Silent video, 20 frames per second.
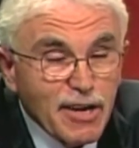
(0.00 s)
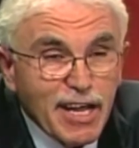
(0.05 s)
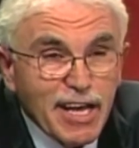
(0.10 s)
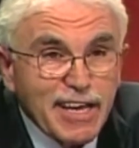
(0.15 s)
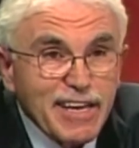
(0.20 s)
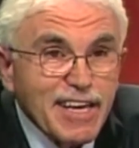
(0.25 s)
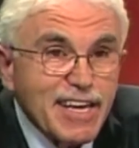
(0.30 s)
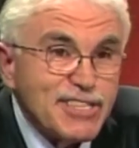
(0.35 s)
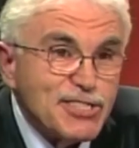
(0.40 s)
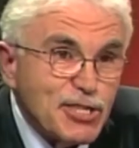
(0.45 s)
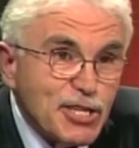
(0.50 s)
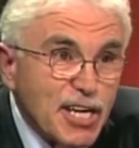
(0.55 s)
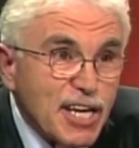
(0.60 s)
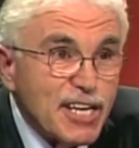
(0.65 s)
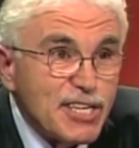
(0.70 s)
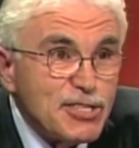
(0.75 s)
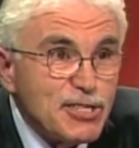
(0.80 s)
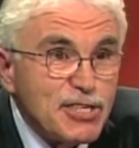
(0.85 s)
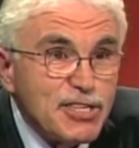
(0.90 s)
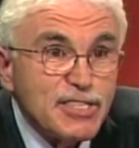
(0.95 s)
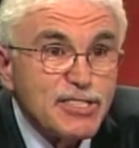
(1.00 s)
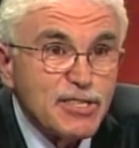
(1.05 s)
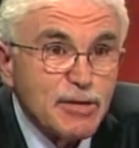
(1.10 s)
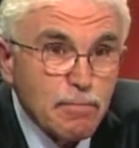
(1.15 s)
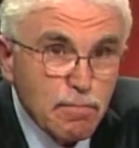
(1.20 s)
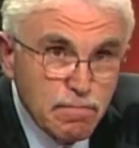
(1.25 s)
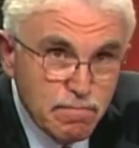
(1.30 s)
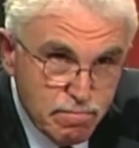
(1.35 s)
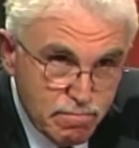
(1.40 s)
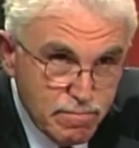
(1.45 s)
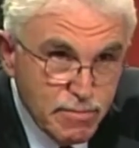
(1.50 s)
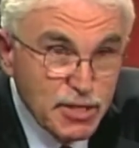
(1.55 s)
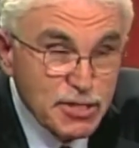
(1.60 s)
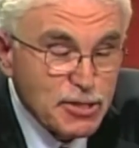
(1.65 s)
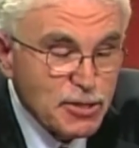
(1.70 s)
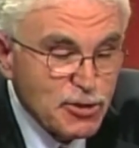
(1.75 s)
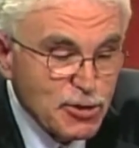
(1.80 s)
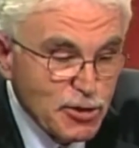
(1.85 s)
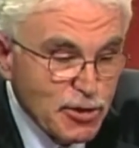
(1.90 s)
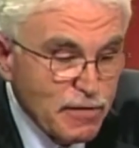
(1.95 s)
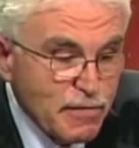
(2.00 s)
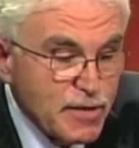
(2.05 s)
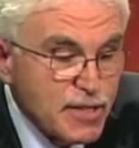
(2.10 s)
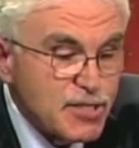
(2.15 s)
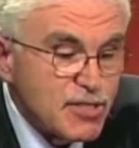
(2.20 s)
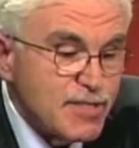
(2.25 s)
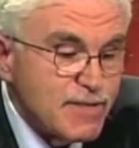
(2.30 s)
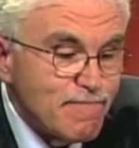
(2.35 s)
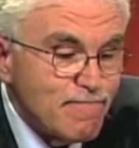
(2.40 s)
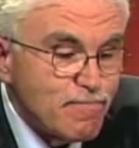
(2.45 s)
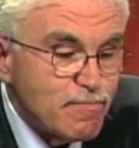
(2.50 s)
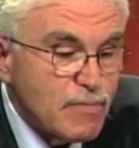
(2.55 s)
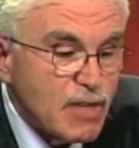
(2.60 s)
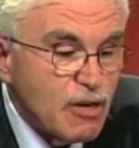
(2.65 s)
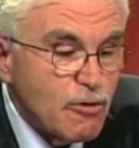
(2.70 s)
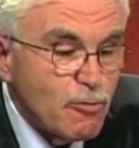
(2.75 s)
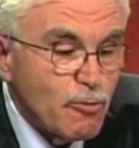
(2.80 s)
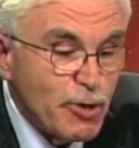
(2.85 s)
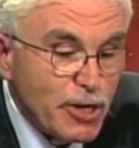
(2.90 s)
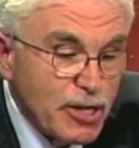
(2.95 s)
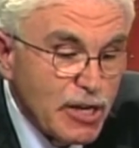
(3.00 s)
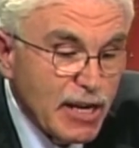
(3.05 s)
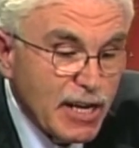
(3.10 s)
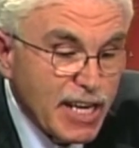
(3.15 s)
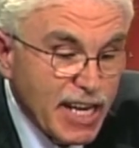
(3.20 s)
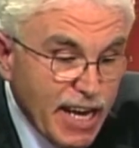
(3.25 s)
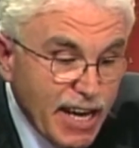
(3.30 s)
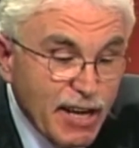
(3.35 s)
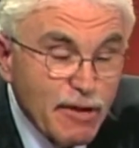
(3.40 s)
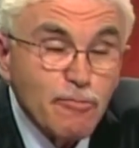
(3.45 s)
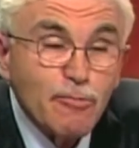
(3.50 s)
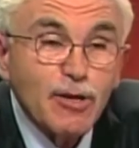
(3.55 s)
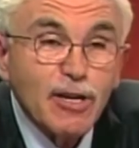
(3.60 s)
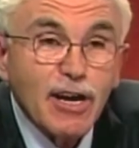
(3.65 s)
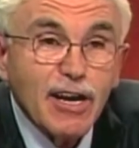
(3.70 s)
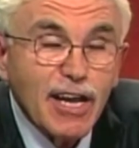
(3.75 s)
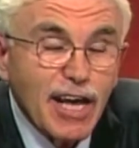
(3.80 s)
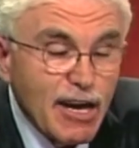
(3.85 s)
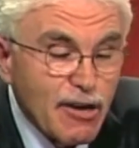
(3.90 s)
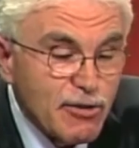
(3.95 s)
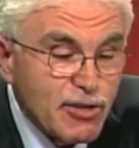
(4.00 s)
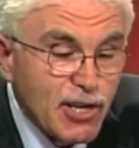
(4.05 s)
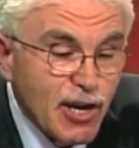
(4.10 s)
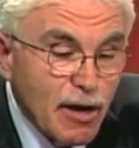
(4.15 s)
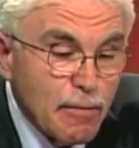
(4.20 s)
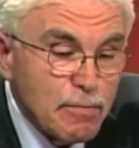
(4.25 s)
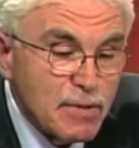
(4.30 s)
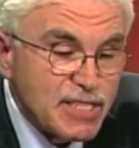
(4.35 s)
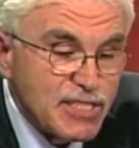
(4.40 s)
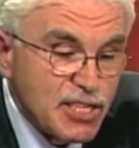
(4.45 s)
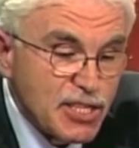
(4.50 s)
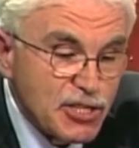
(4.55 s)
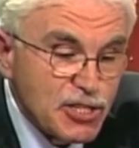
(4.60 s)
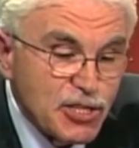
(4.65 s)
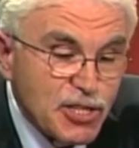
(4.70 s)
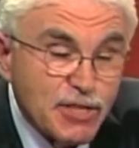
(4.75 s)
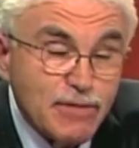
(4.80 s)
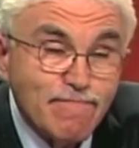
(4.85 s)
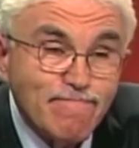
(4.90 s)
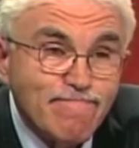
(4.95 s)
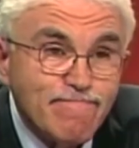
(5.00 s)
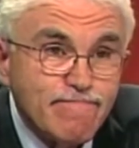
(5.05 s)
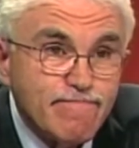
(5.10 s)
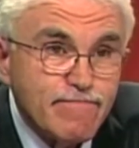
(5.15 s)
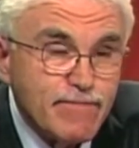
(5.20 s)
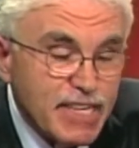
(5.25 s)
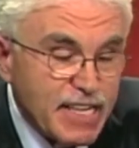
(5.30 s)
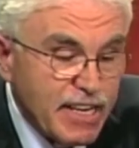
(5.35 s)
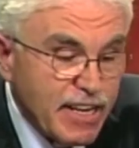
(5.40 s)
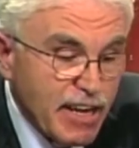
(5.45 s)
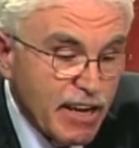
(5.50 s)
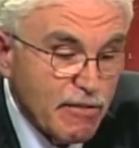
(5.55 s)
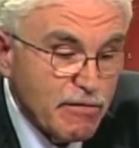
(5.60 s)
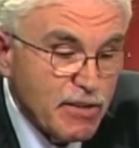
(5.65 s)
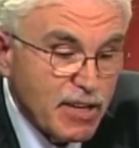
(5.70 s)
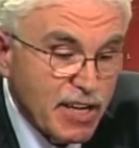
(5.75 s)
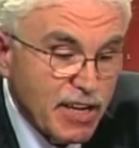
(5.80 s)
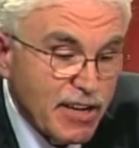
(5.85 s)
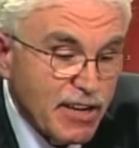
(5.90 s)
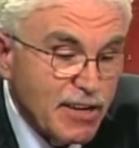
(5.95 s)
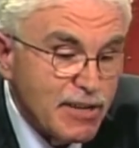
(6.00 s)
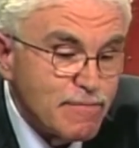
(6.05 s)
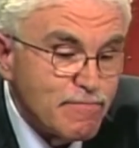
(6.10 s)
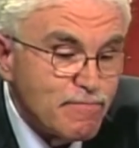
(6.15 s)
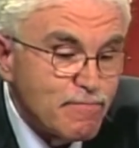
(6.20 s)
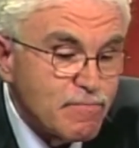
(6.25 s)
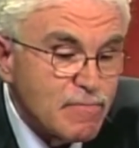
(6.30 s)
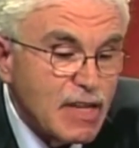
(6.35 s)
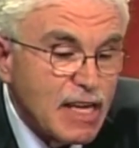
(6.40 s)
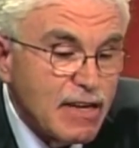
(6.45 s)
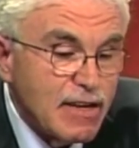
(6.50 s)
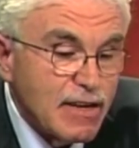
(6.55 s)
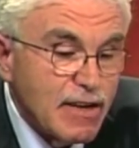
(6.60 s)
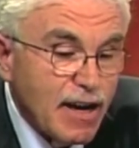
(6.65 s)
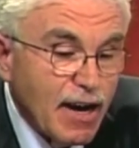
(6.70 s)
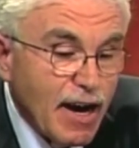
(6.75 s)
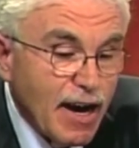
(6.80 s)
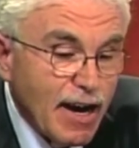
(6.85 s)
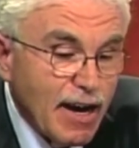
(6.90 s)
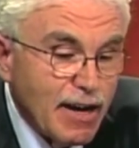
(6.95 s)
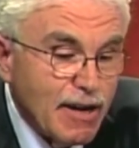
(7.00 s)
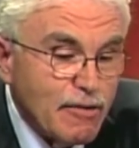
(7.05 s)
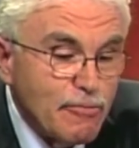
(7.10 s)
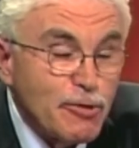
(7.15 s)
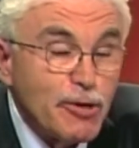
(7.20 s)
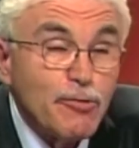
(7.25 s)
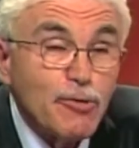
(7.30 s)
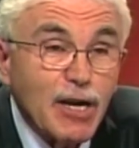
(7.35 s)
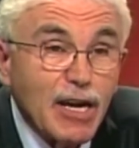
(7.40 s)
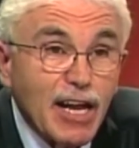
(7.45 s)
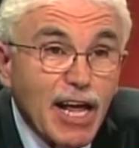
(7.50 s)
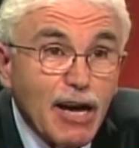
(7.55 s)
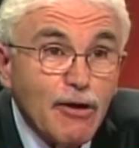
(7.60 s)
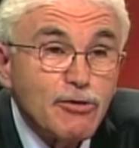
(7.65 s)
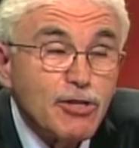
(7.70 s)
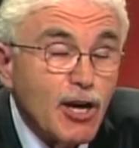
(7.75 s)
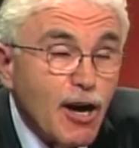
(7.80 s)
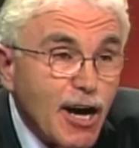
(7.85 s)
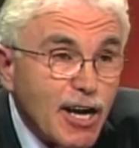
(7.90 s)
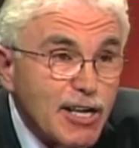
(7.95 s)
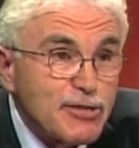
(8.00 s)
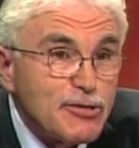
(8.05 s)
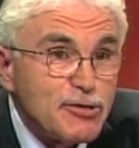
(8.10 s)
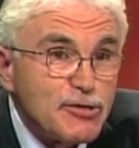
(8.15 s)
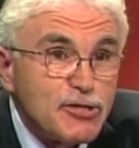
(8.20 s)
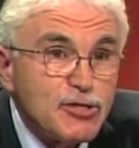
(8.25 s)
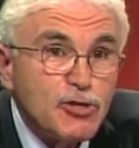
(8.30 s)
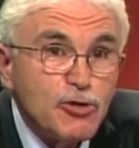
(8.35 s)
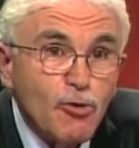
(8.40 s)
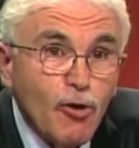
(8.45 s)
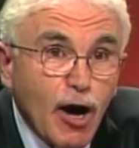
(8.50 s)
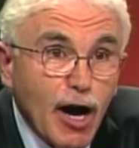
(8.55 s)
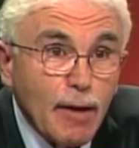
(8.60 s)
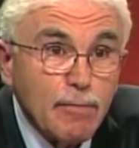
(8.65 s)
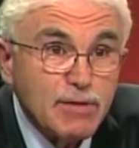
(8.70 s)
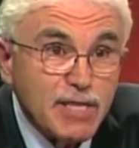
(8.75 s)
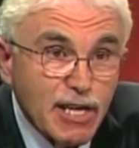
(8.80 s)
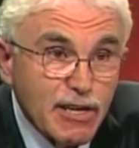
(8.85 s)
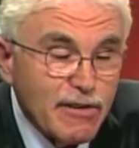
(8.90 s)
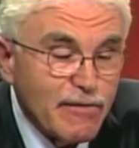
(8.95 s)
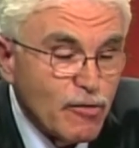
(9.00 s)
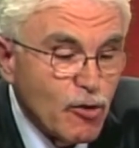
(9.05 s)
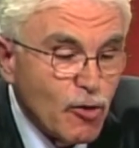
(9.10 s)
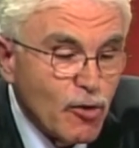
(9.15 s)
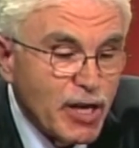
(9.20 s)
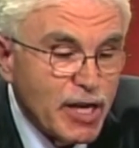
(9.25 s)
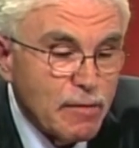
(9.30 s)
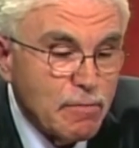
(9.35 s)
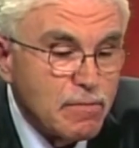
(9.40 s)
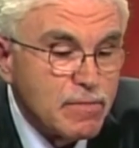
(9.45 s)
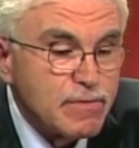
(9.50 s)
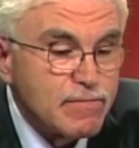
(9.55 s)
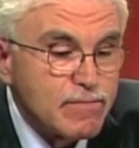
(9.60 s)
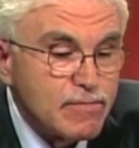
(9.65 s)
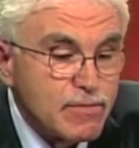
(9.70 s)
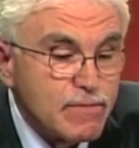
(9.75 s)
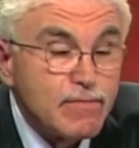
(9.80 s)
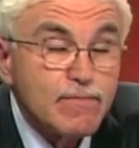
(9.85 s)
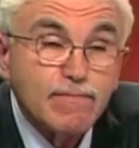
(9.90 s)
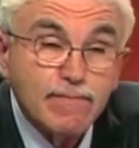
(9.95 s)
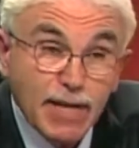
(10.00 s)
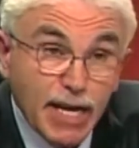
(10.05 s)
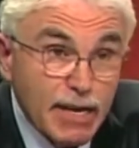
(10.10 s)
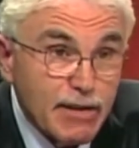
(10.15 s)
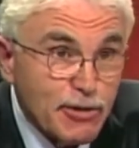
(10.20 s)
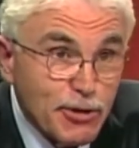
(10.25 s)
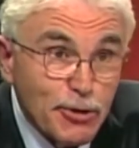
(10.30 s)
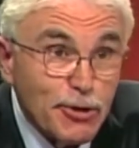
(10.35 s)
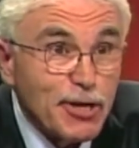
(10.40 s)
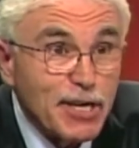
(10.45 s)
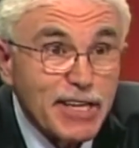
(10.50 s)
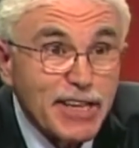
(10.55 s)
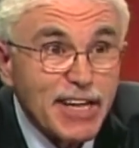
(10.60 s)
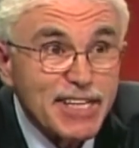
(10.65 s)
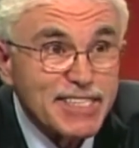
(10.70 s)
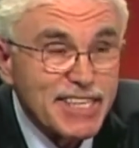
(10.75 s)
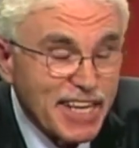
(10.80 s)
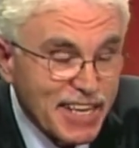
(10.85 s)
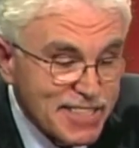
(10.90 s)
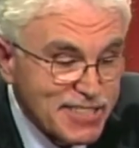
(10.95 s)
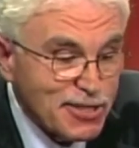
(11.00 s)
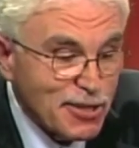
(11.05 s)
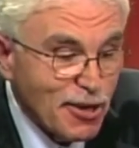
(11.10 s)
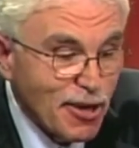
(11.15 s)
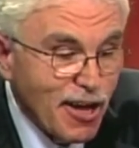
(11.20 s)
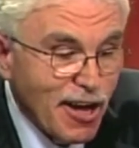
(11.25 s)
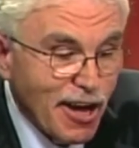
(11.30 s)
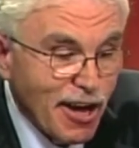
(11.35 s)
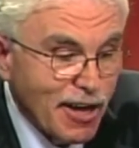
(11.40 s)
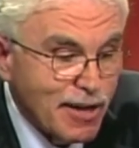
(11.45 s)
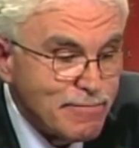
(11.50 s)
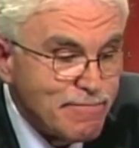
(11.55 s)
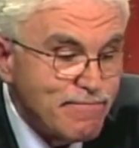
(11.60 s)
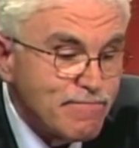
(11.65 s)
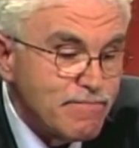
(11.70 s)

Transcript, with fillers: like education, is a is a service. We, again, would allow competition in healthcare. Uh, we would allow doctors to opt out of OHIP. That, currently, that's against the law.